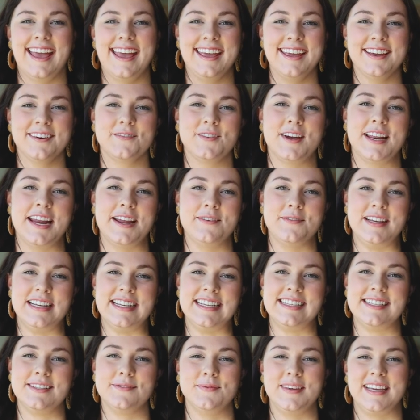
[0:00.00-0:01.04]
Hey, my name
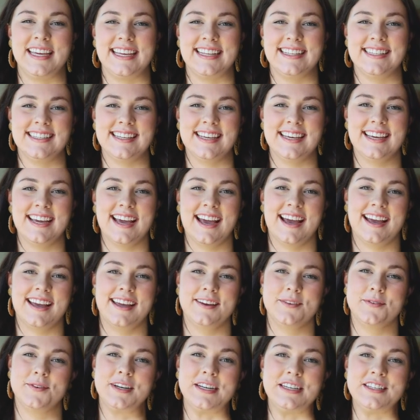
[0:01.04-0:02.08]
is MacKenzi. I
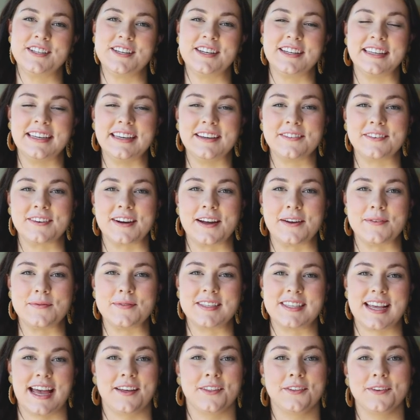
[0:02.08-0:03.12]
am originally from
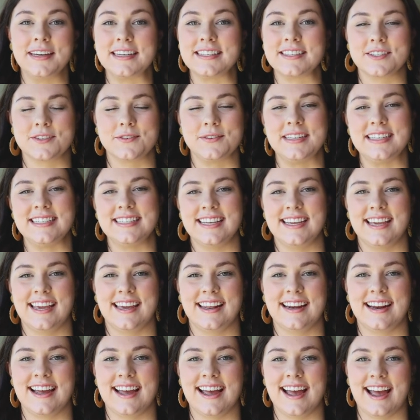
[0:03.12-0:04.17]
Southwest
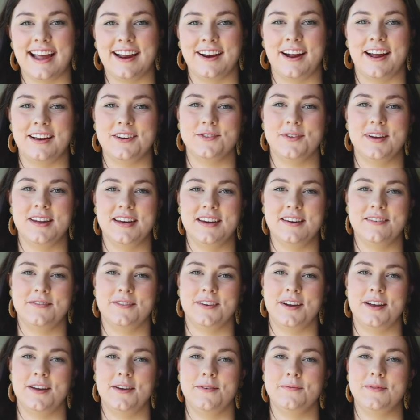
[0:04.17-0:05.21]
Louisiana. I graduated
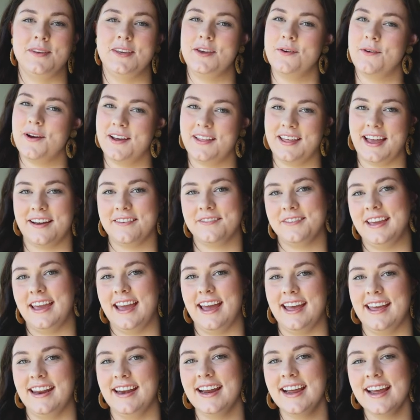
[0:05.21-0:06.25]
from UL
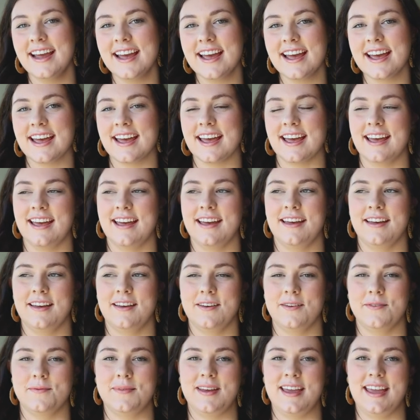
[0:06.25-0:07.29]
Lafayette,
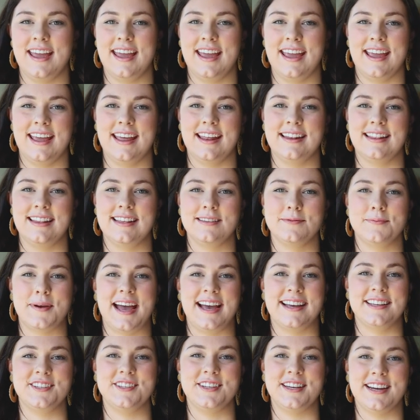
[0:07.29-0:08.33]
and this
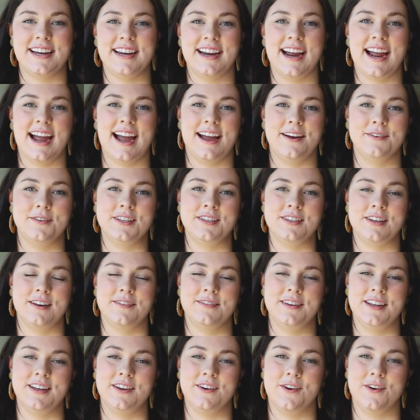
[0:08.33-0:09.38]
past year I was
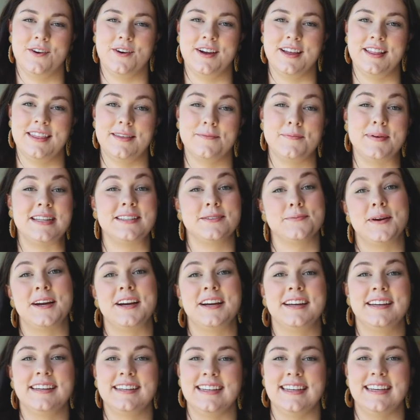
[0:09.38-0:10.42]
serving on the
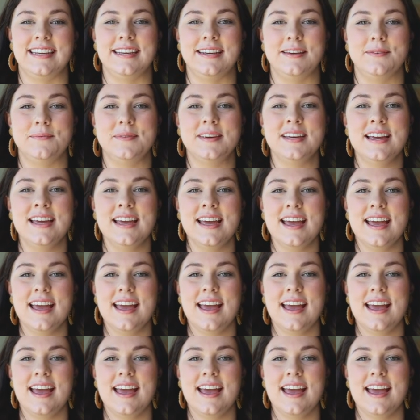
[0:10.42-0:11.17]
Pittsburgh team.